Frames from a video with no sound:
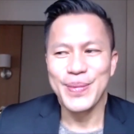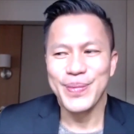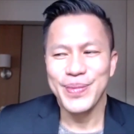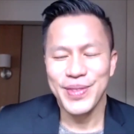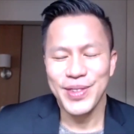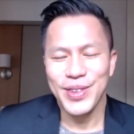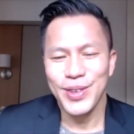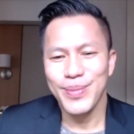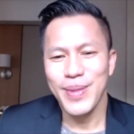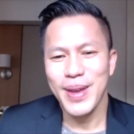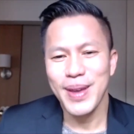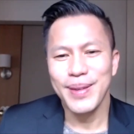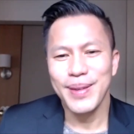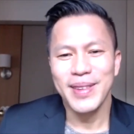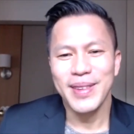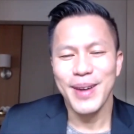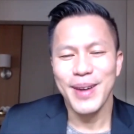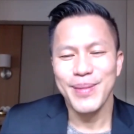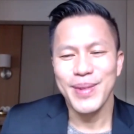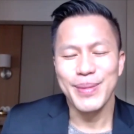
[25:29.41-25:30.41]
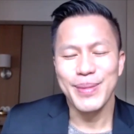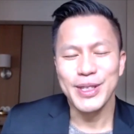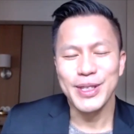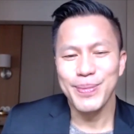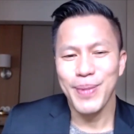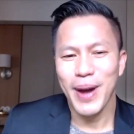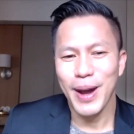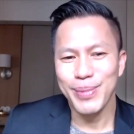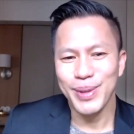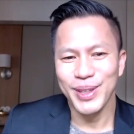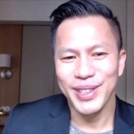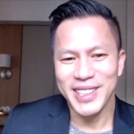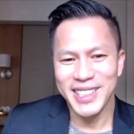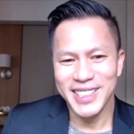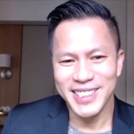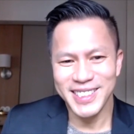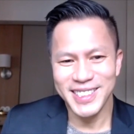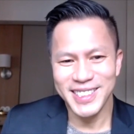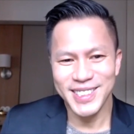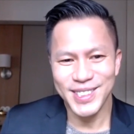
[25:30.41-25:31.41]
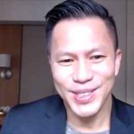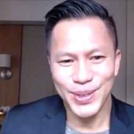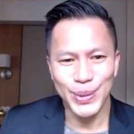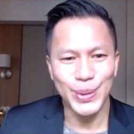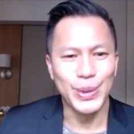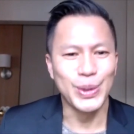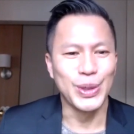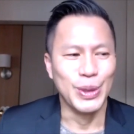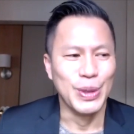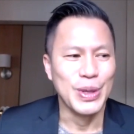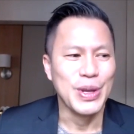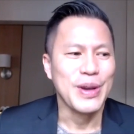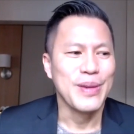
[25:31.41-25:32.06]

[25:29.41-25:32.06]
you may not be the most popular kids in school,